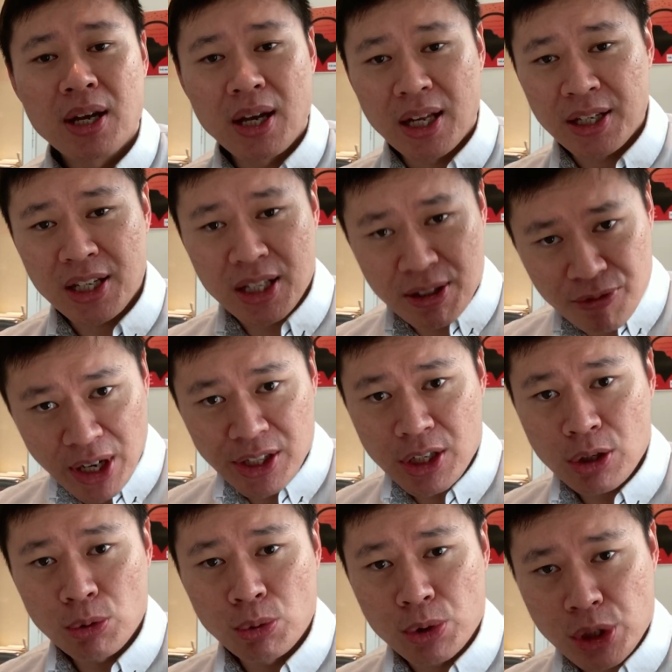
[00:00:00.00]
And again,
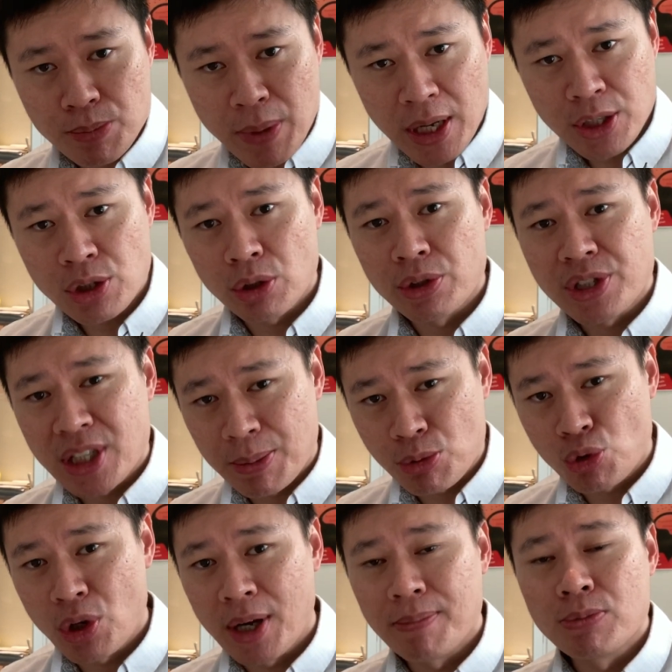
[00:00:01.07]
inviting you to smash on the
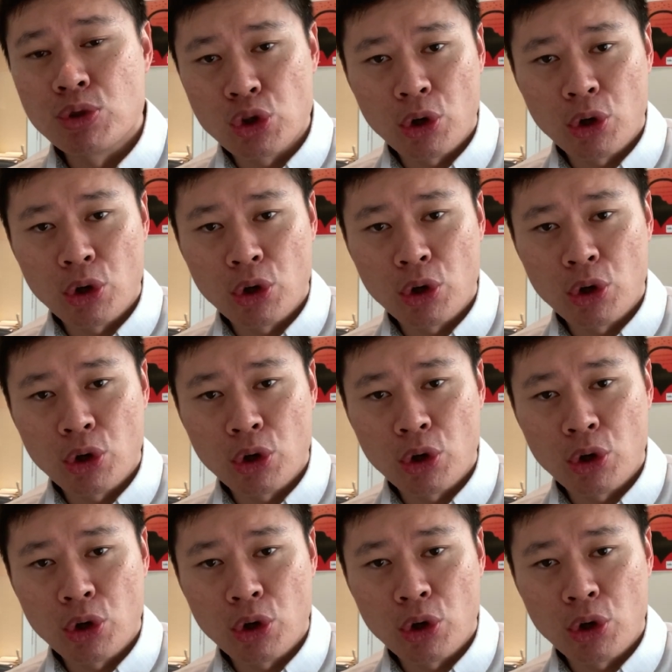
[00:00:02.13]
subscribe,